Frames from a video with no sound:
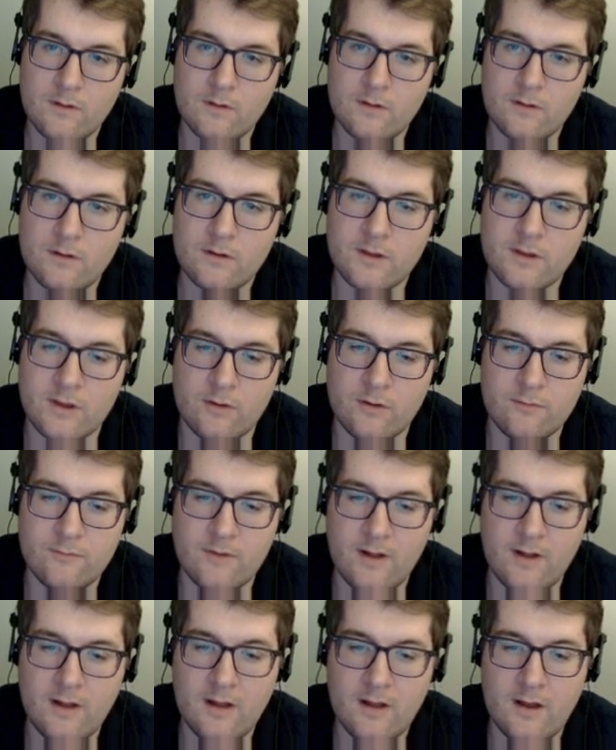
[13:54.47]
Deal
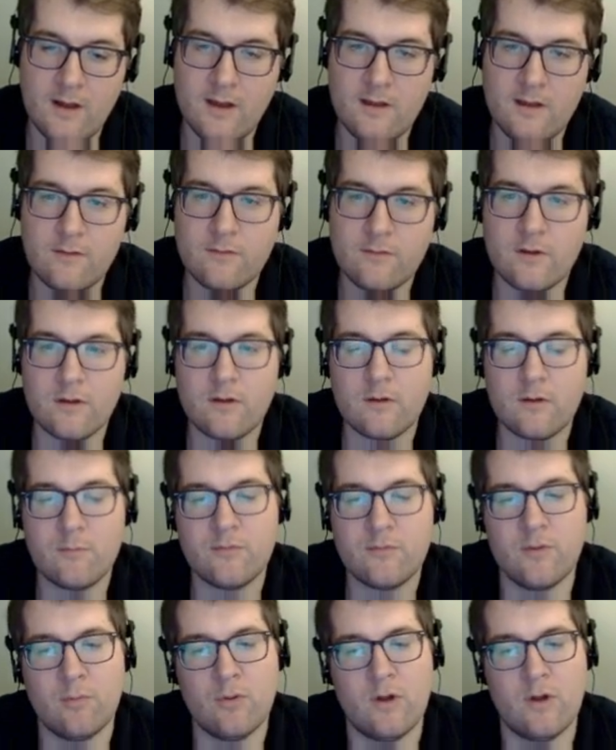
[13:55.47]
5,
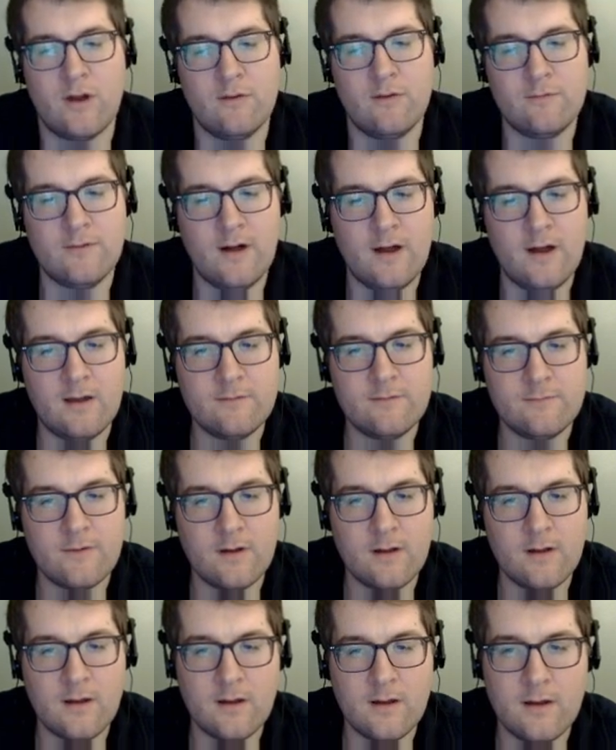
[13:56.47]
deploy a
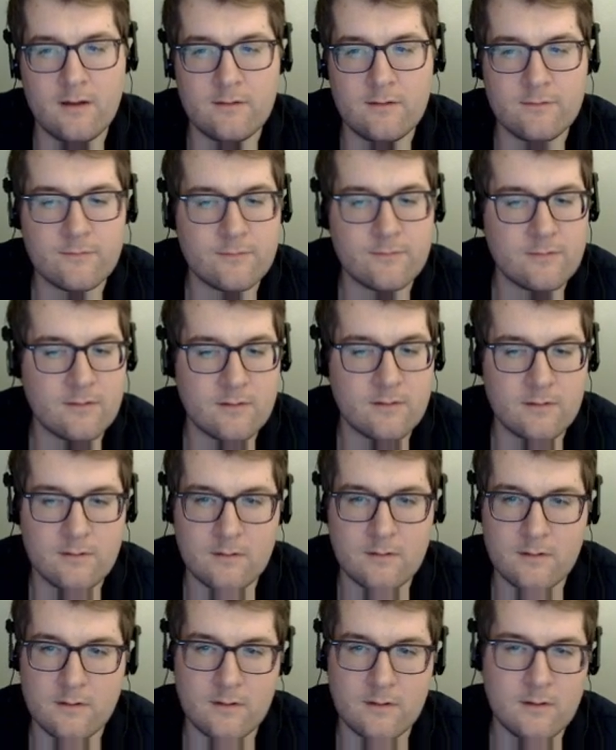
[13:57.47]
5-5.
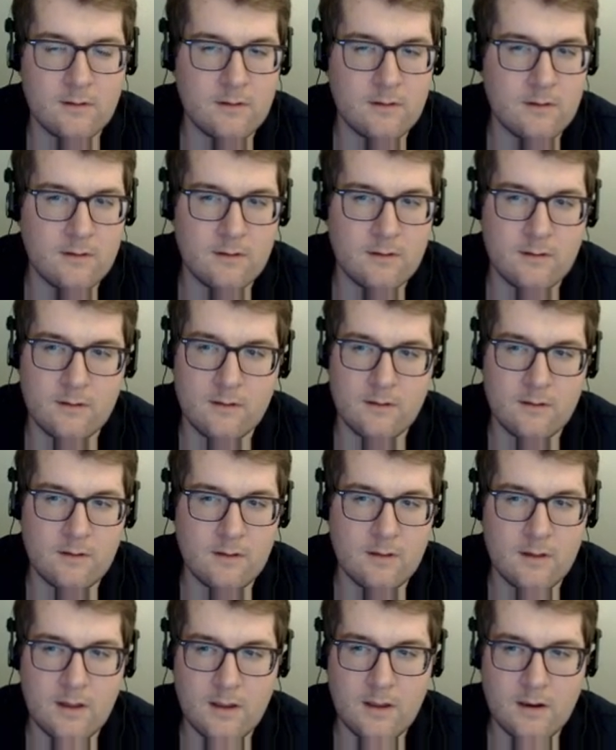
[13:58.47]

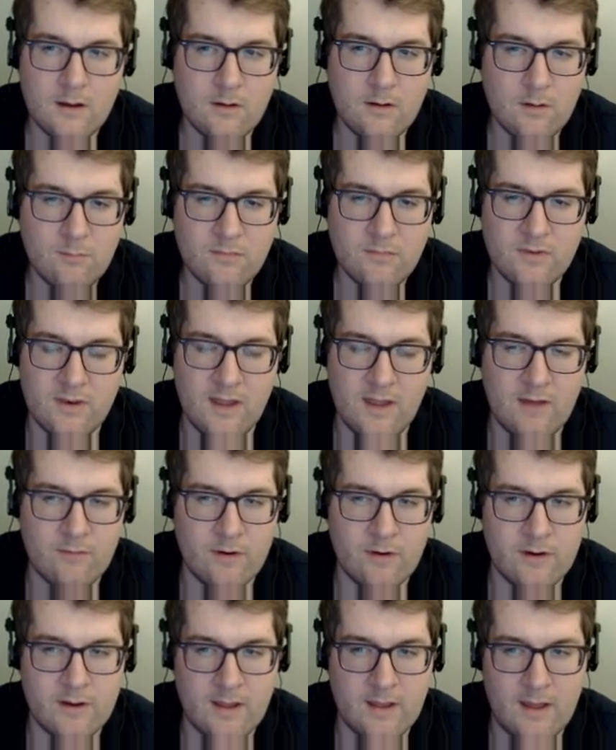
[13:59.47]
You know, I'm
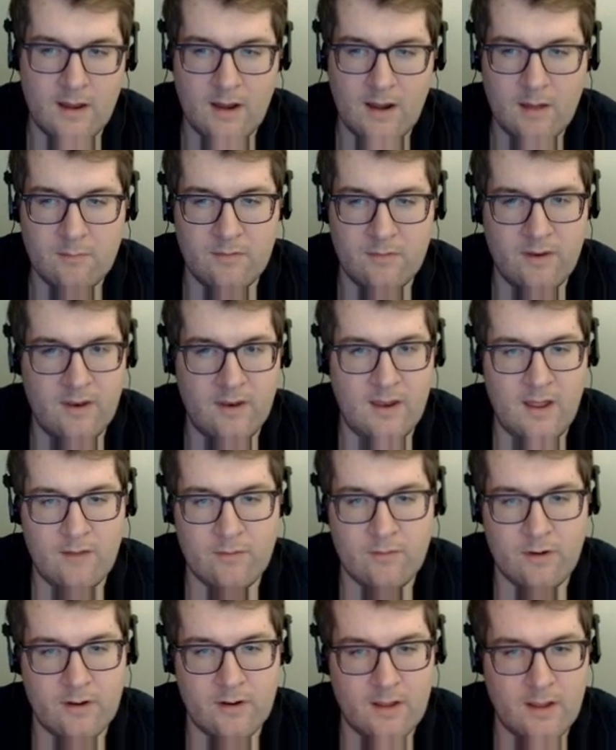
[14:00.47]
never dead. I'm
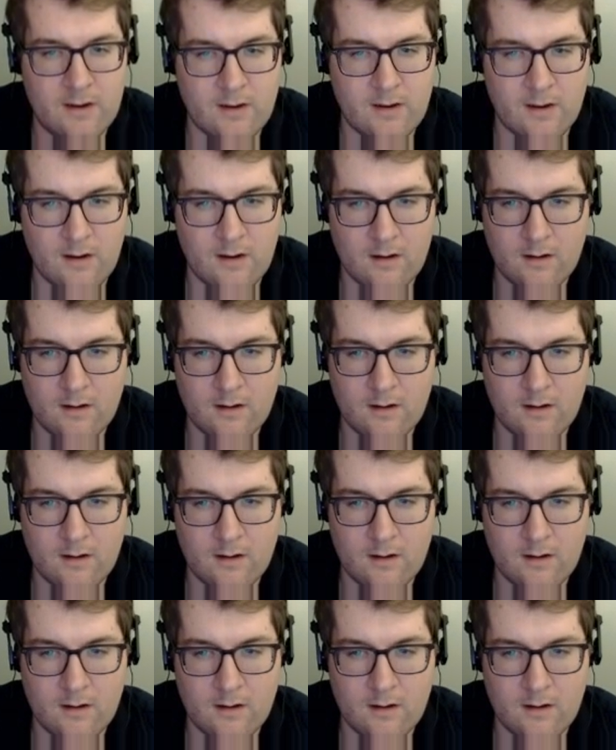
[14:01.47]
never dead here.